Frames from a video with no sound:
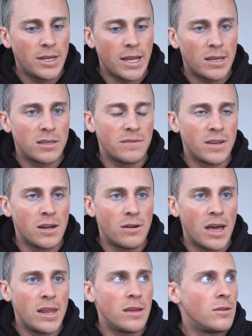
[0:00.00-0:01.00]
going to get this video
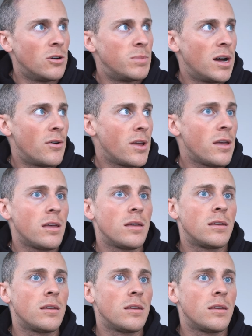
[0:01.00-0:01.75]
edited, uploaded.